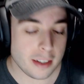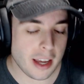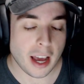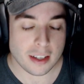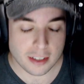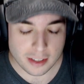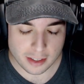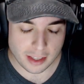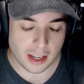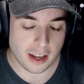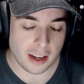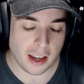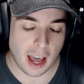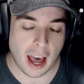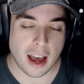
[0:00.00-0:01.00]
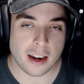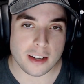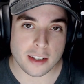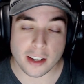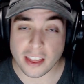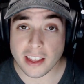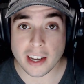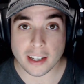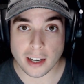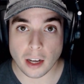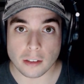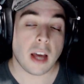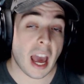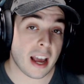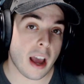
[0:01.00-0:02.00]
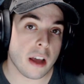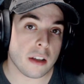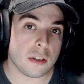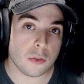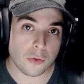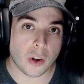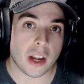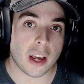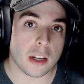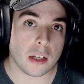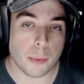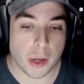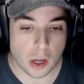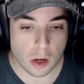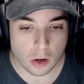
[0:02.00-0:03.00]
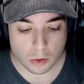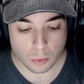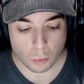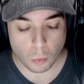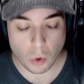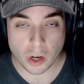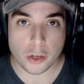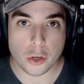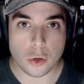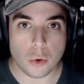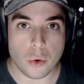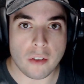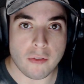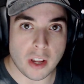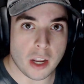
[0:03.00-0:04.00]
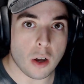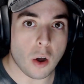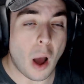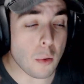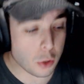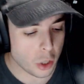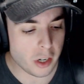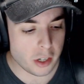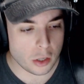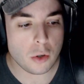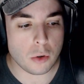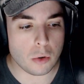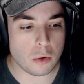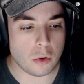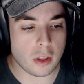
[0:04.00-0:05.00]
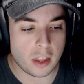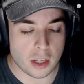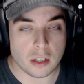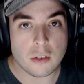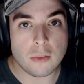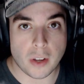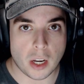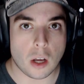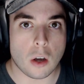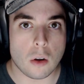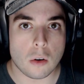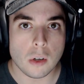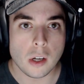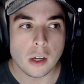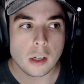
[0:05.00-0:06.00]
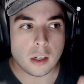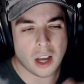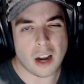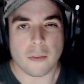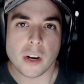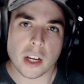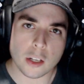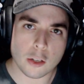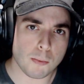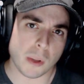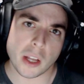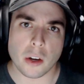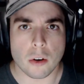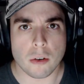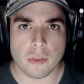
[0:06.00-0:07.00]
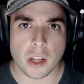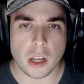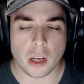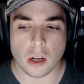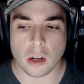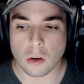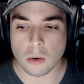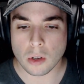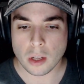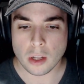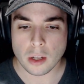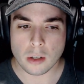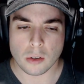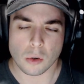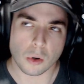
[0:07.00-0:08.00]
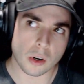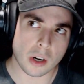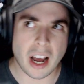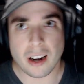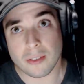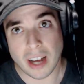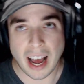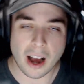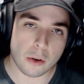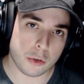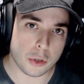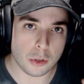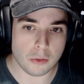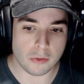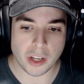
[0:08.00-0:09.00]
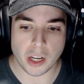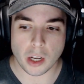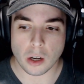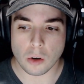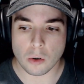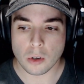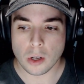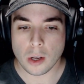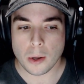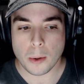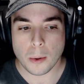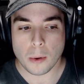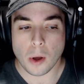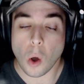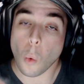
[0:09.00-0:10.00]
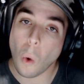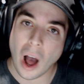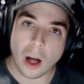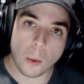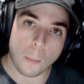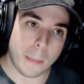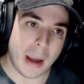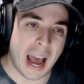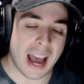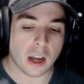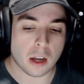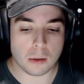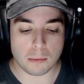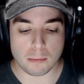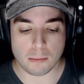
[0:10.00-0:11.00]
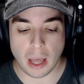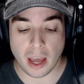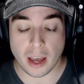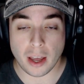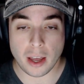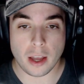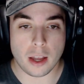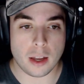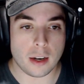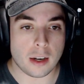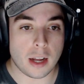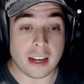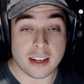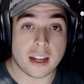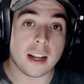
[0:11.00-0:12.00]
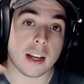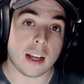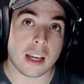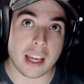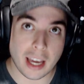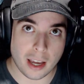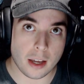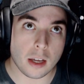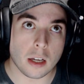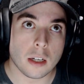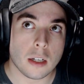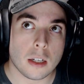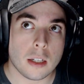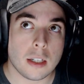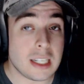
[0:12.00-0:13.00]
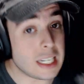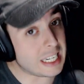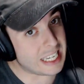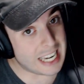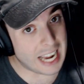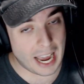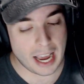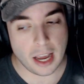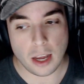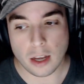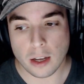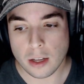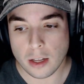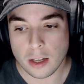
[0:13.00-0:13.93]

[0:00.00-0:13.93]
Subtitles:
Yes, the had is a thing now. Hey guys, Funny Guy Timmy here. Wanted to do a video. I was going to do this video, kind of an explainer video, or kind of a how-to video, a while back, and I did a gig today